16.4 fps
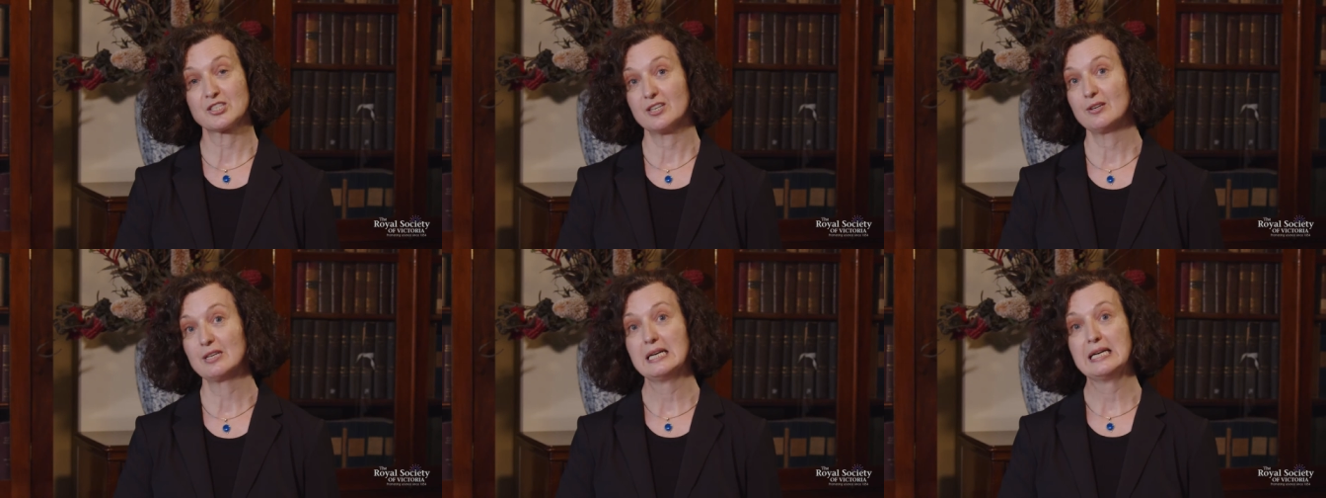
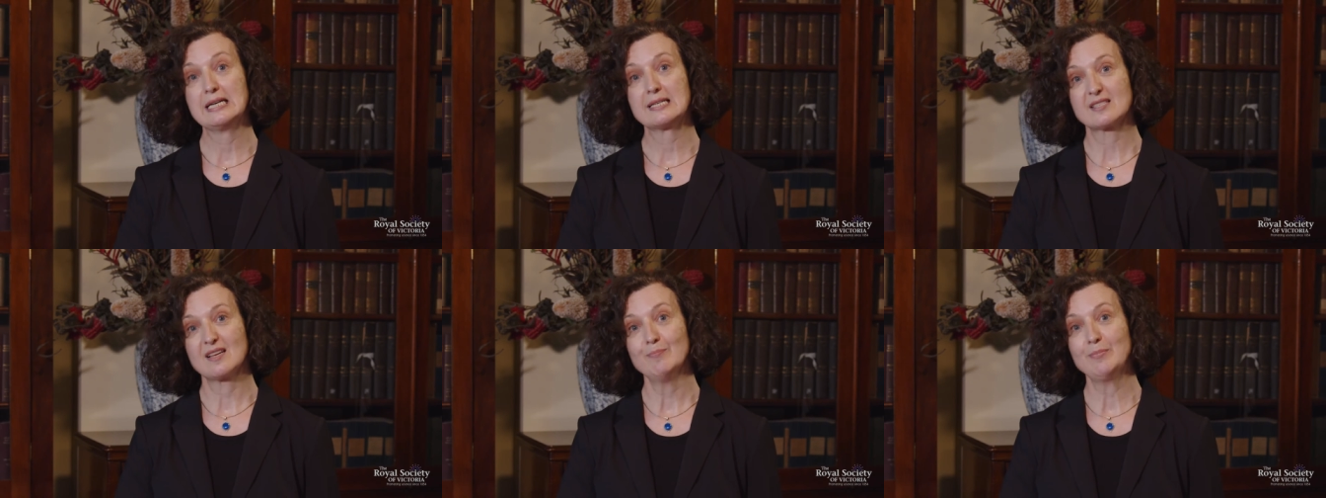So
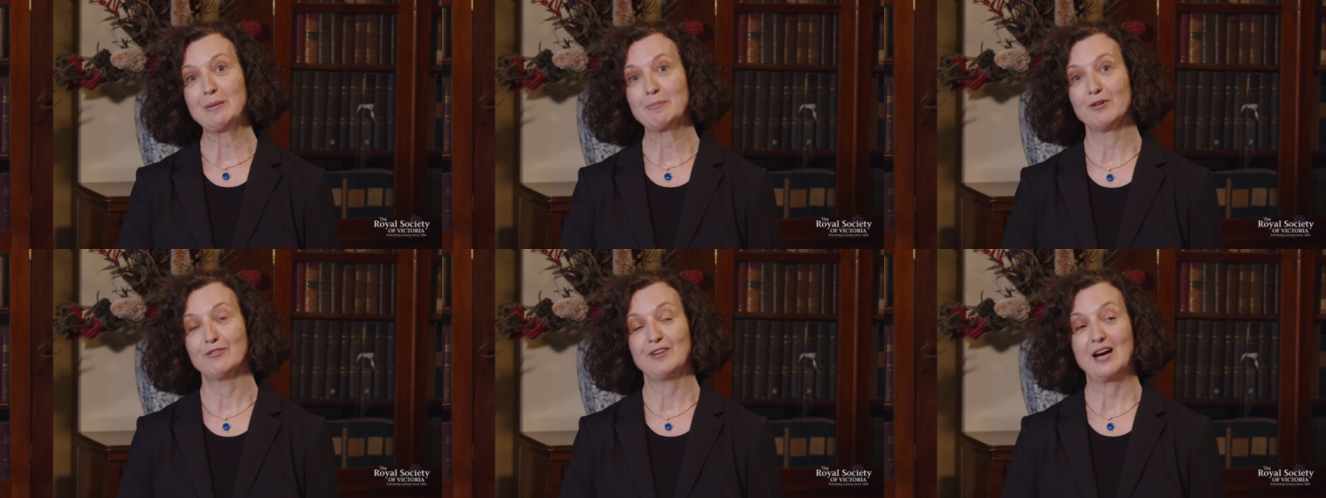some
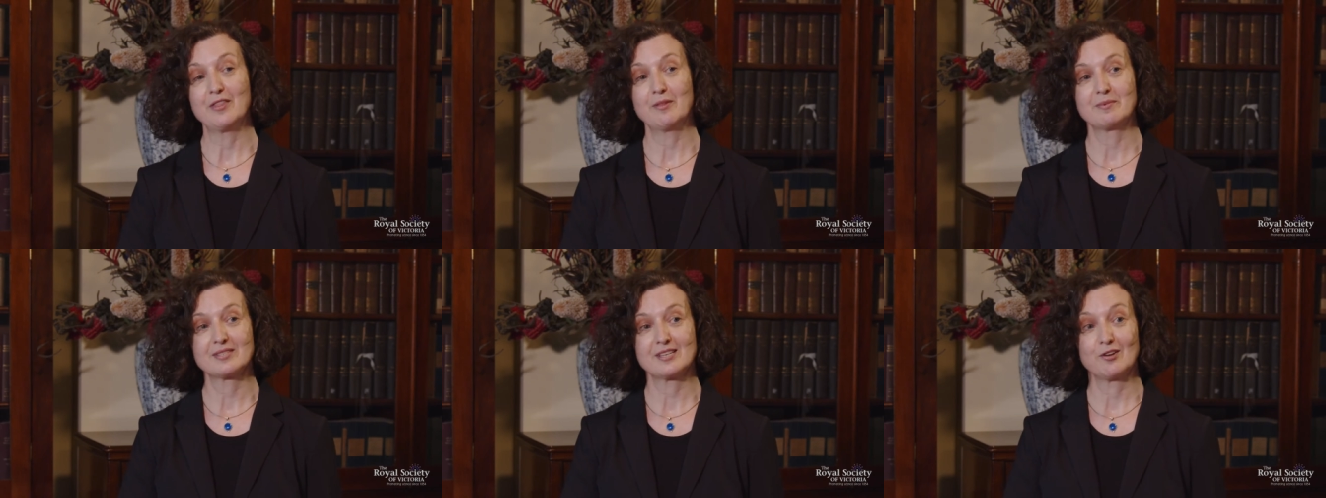people
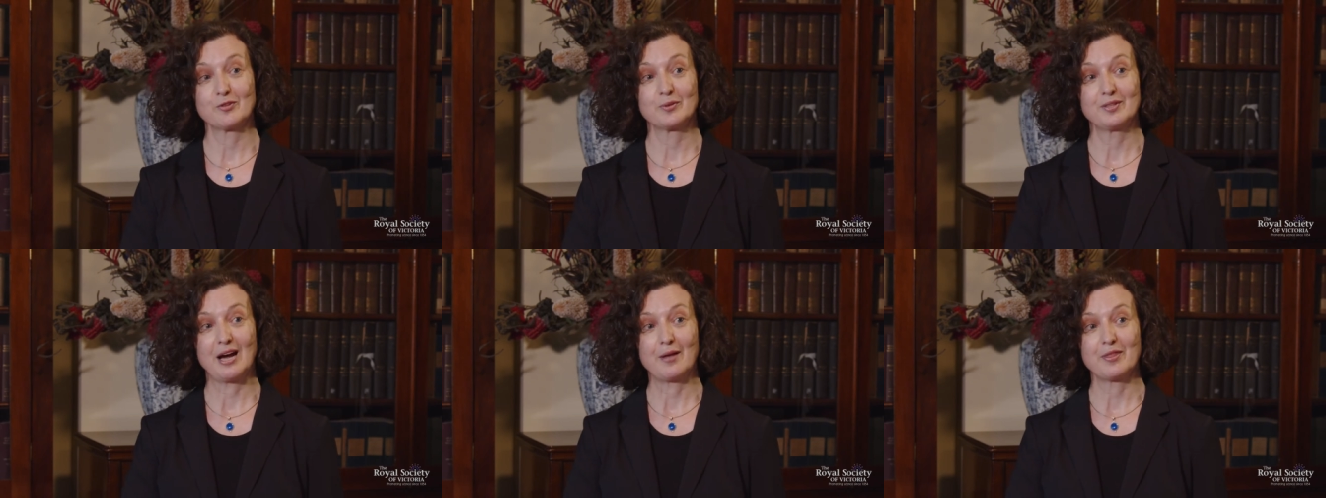found
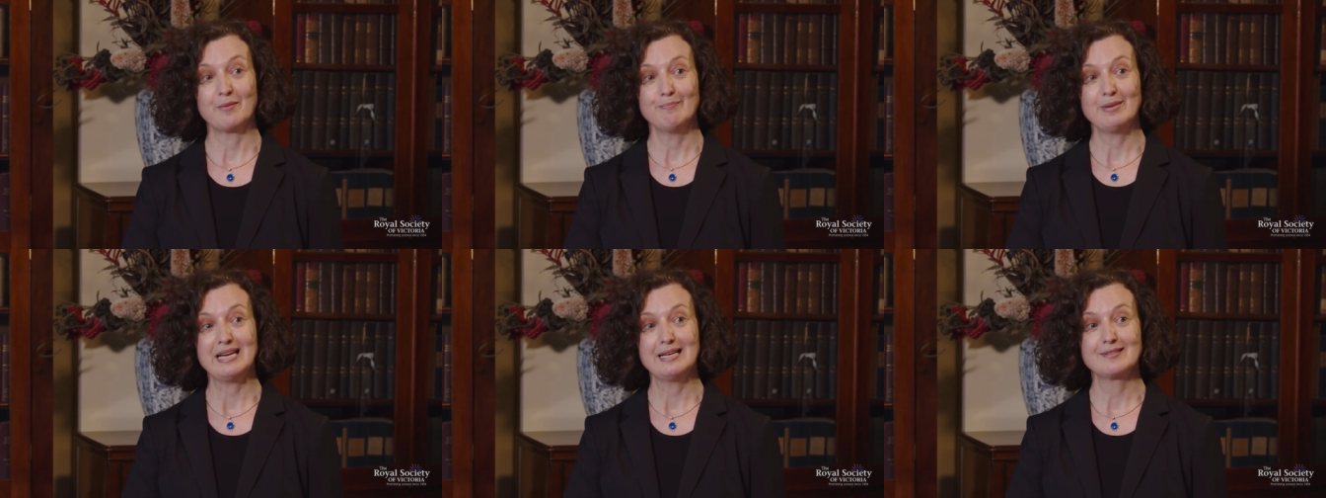themselves without the
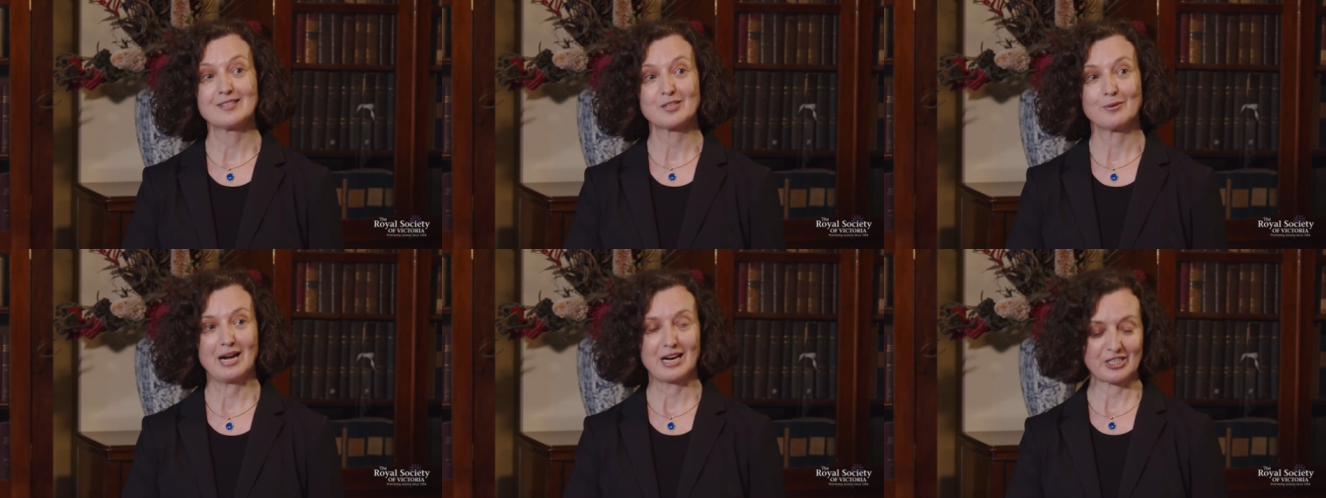means
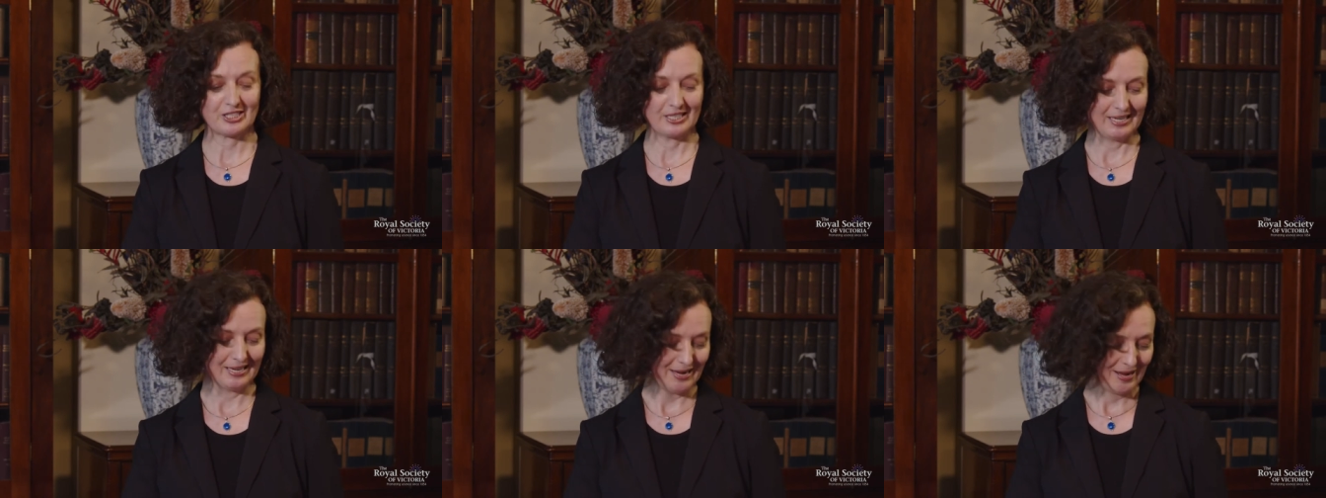to
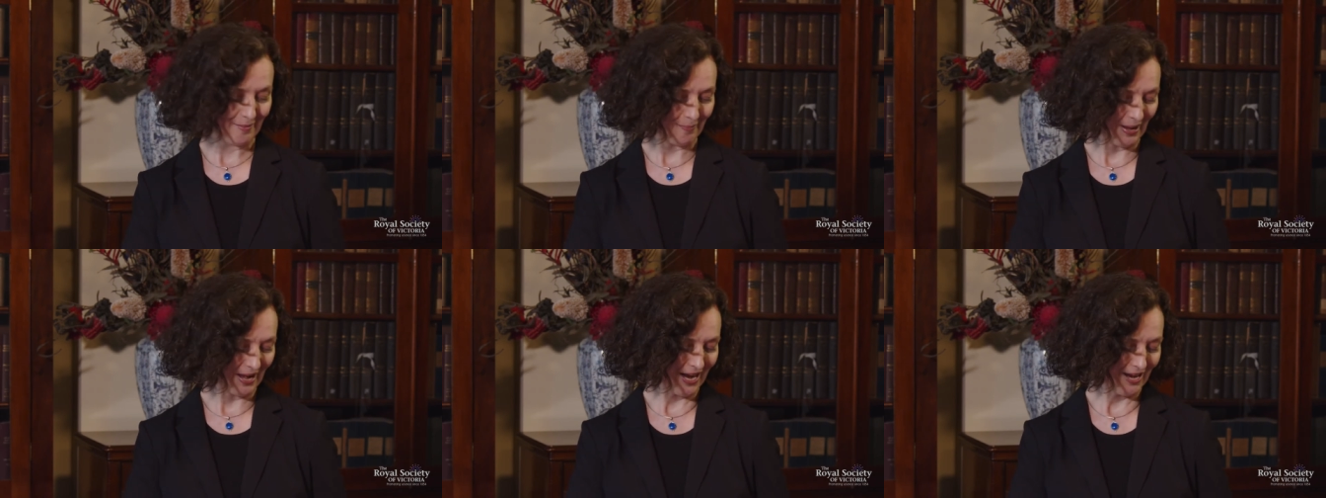actually
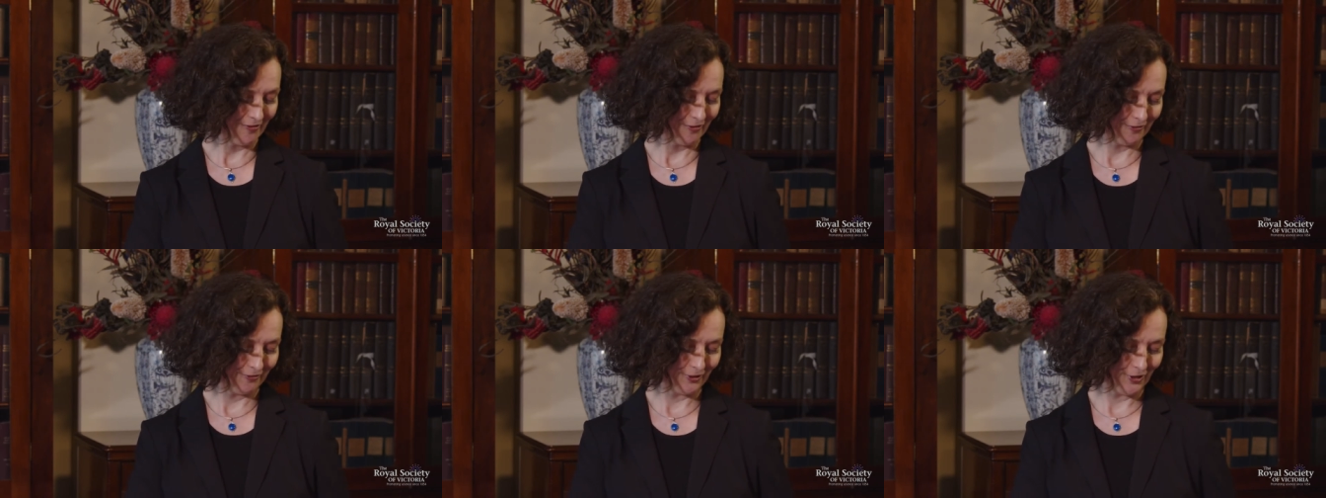pay
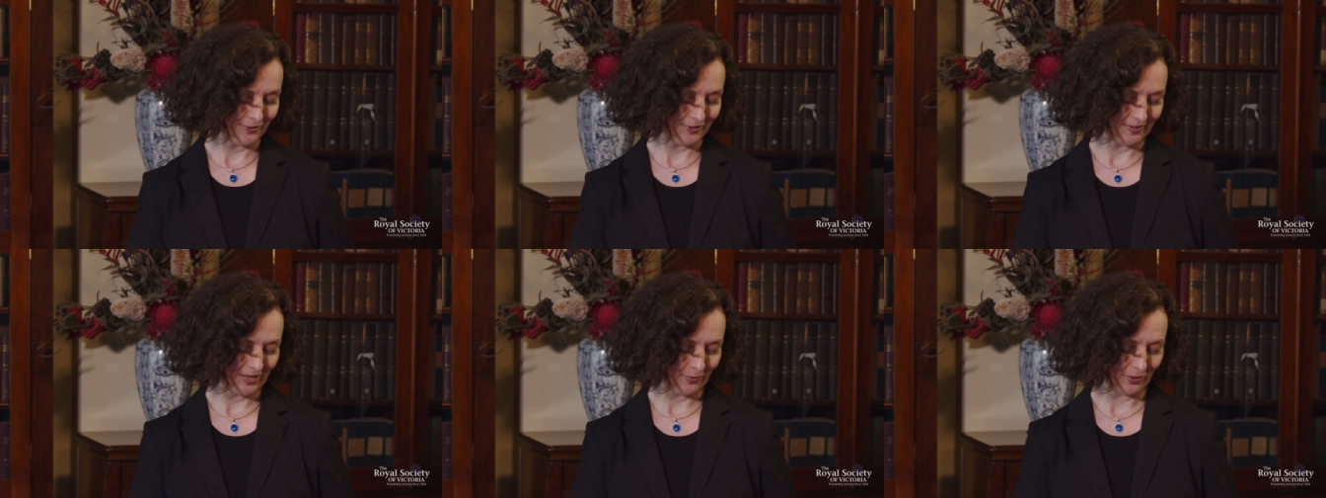for
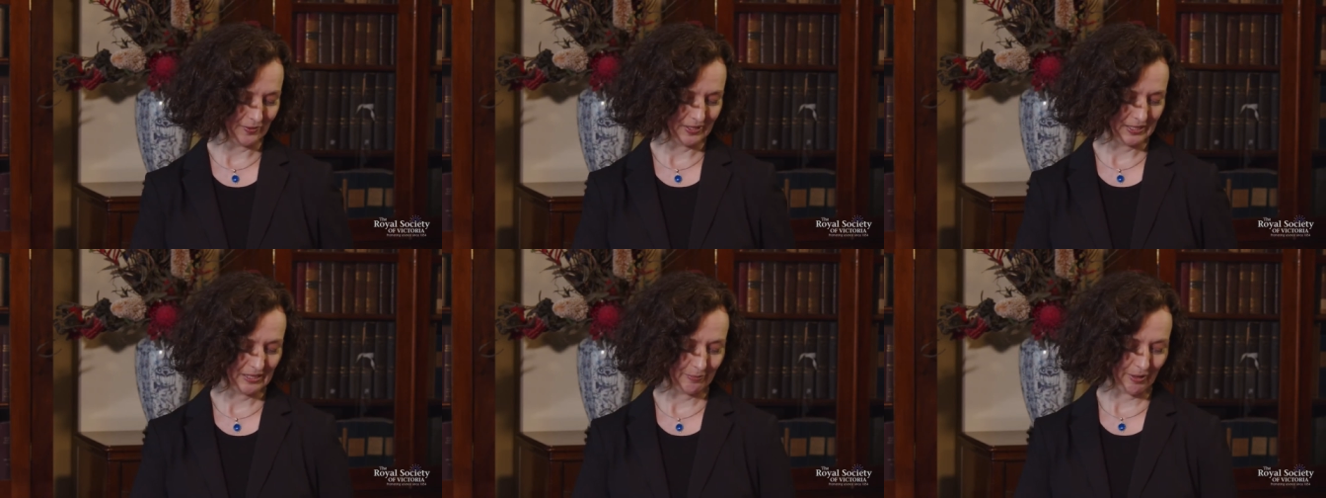food that they
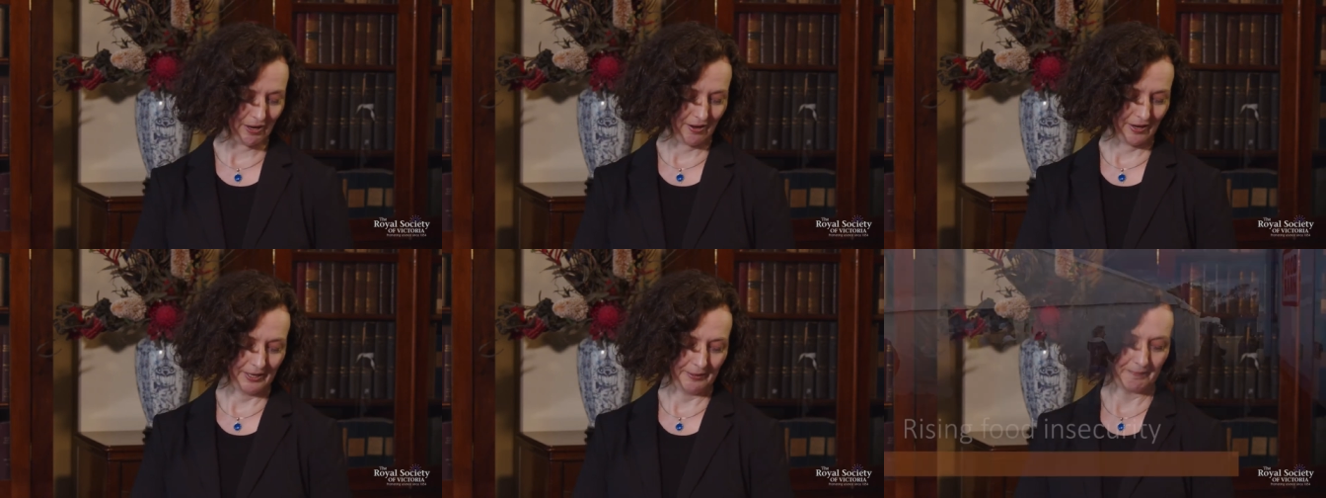wanted to
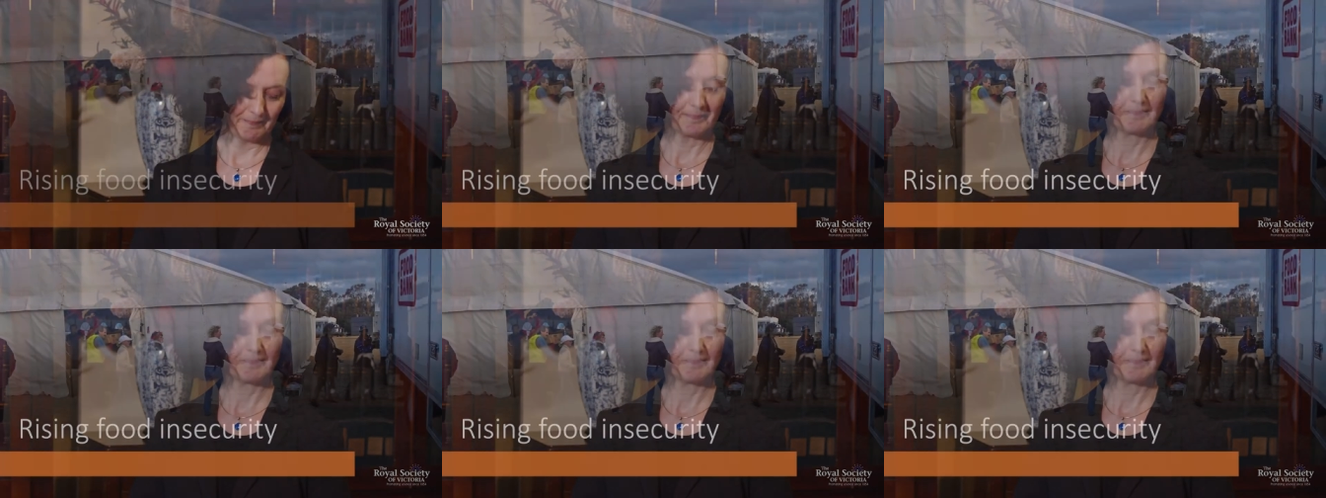buy.